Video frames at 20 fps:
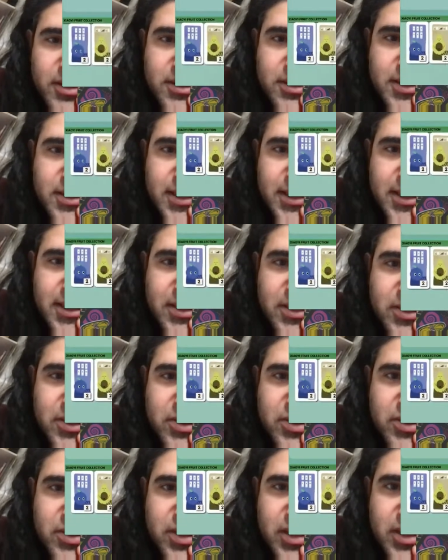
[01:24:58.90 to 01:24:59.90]

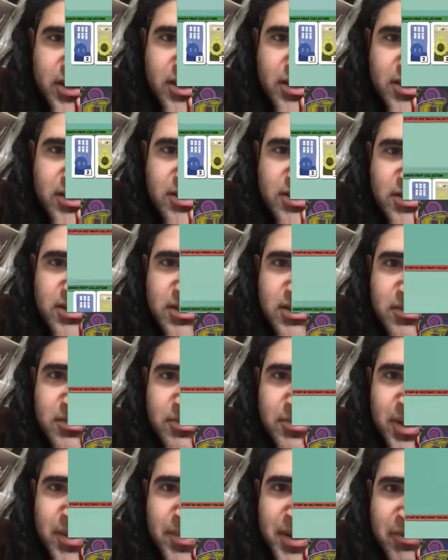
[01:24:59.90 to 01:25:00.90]
There's
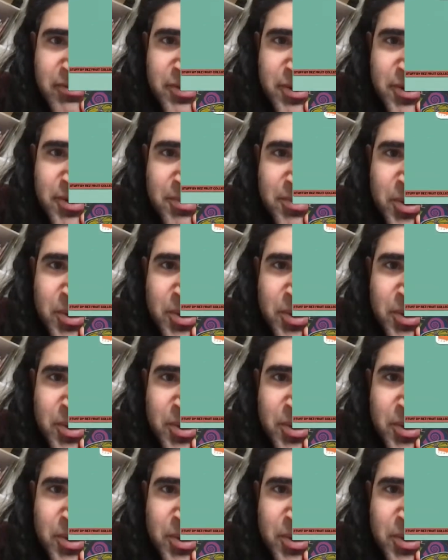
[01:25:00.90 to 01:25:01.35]
maybe I've got more